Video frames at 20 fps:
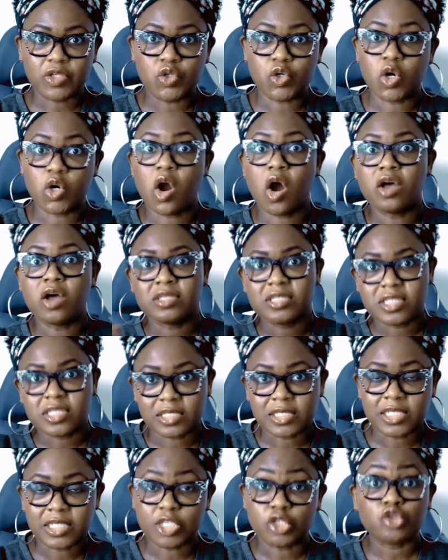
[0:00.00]
You're
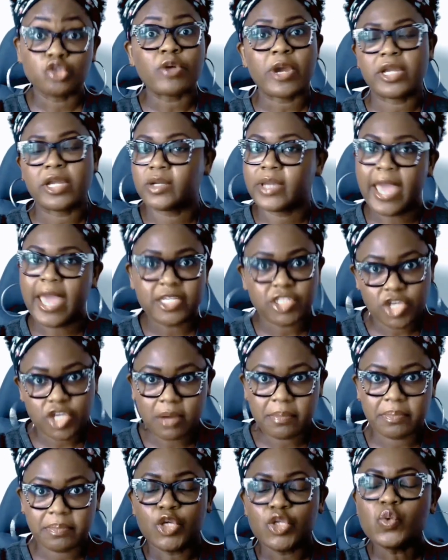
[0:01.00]
constantly trying to catch
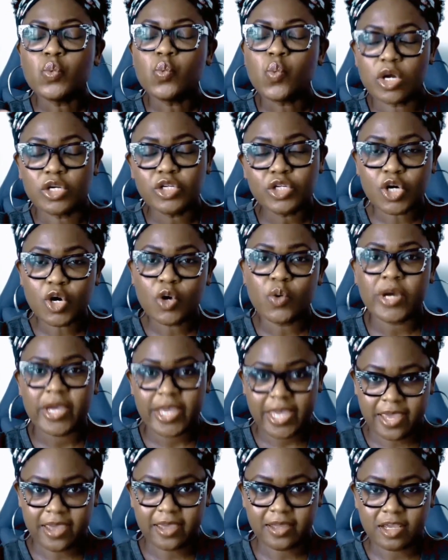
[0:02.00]
up. You want to go
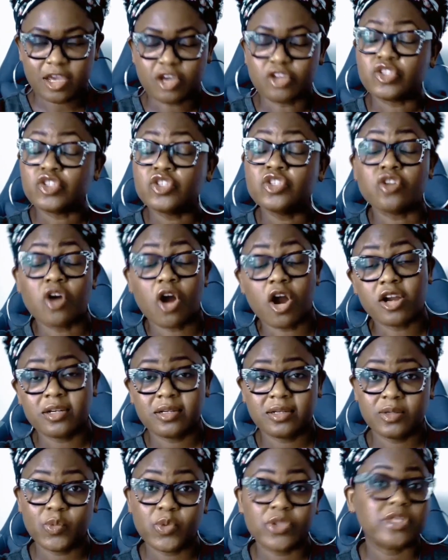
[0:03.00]
ahead and
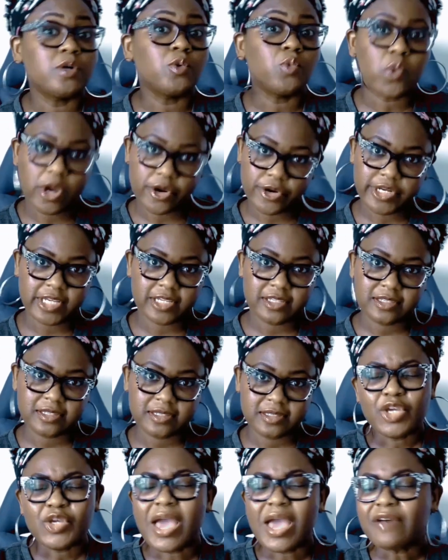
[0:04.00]
start with
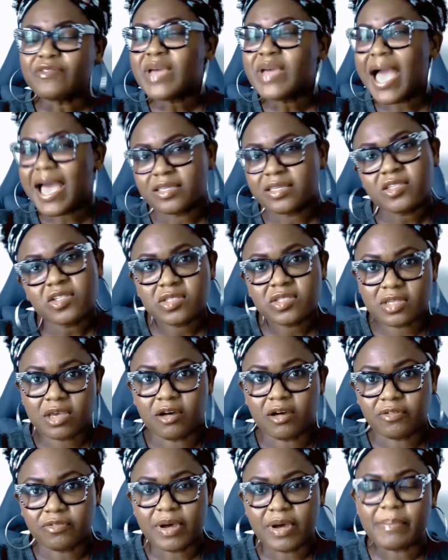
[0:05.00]
awareness. You have to ask
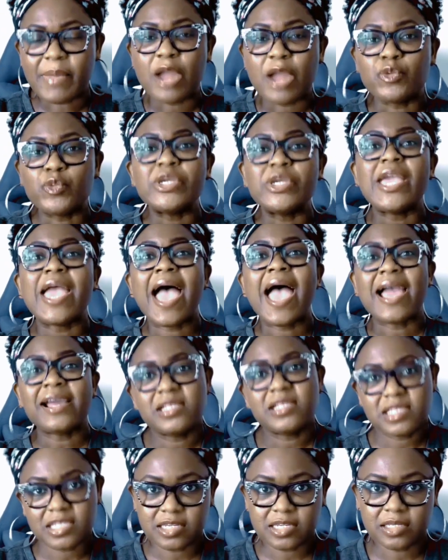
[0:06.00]
yourself, am I
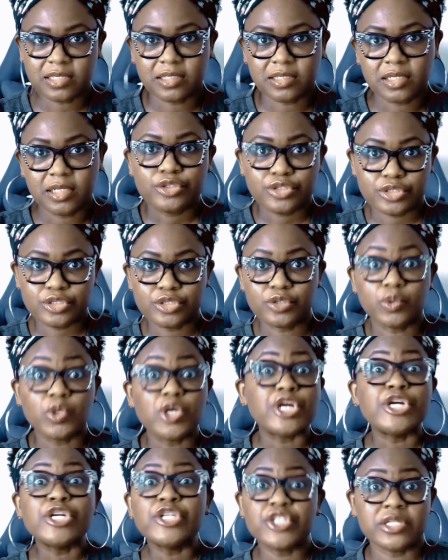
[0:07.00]
reacting to
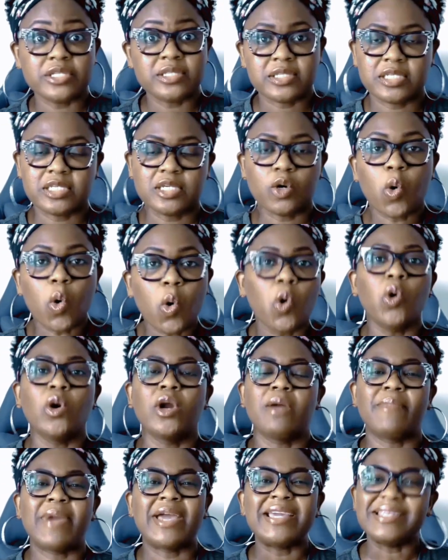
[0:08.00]
urgency or
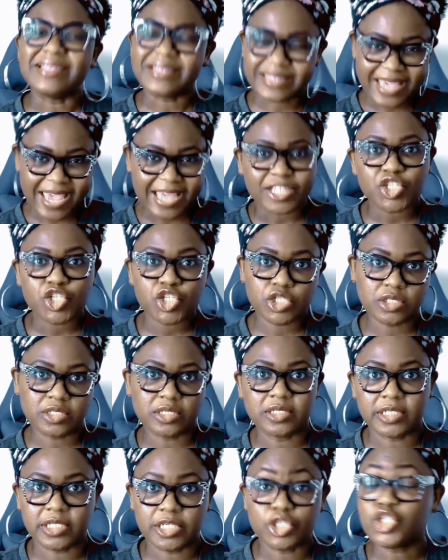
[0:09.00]
am I
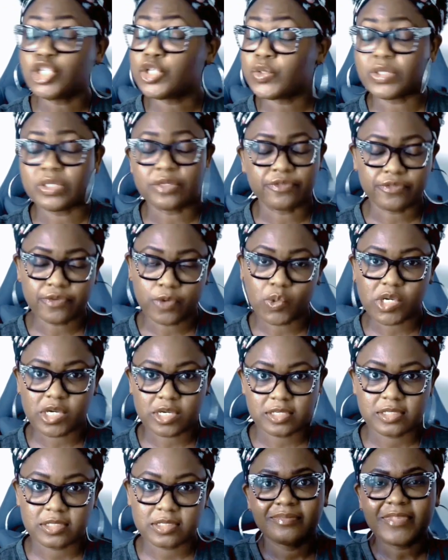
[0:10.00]
intentionally choosing focus?